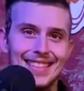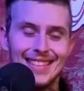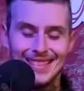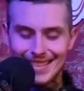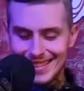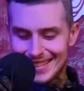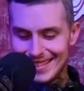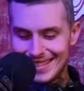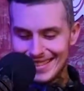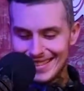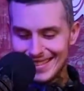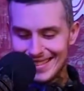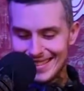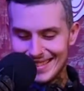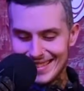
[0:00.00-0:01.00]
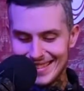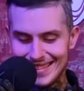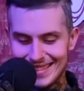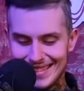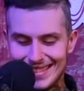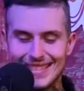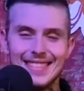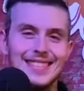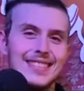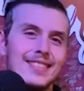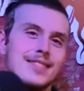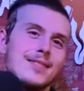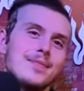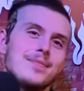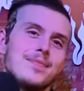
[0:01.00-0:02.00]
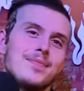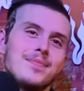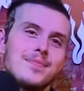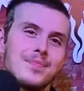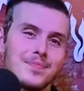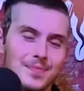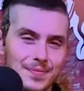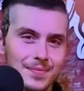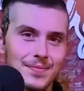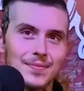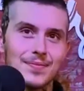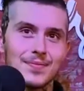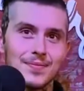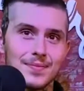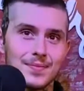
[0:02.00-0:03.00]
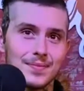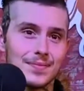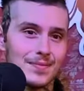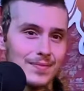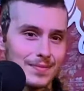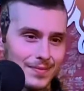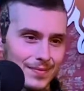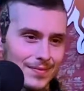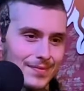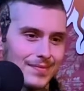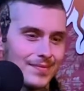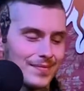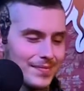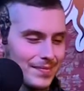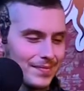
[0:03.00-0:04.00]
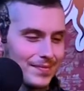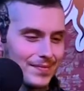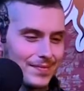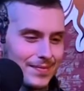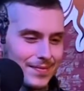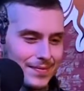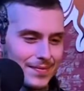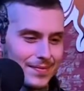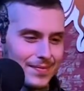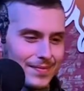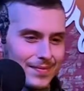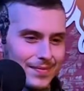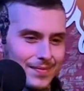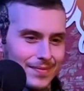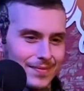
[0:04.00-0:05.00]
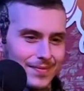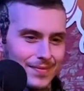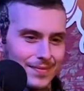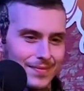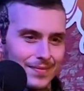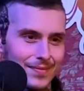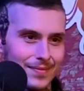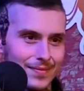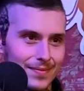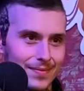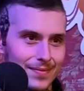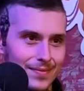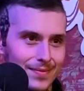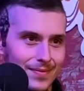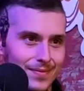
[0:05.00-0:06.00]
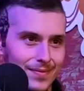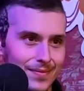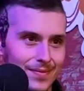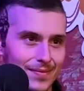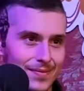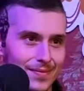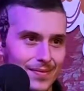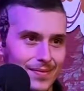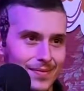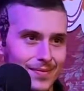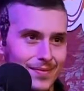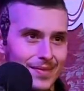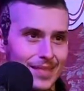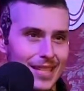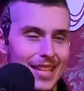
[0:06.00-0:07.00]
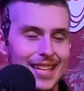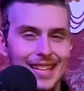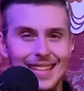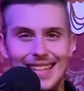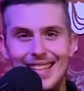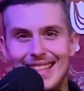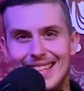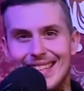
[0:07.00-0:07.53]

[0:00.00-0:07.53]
(not speaking)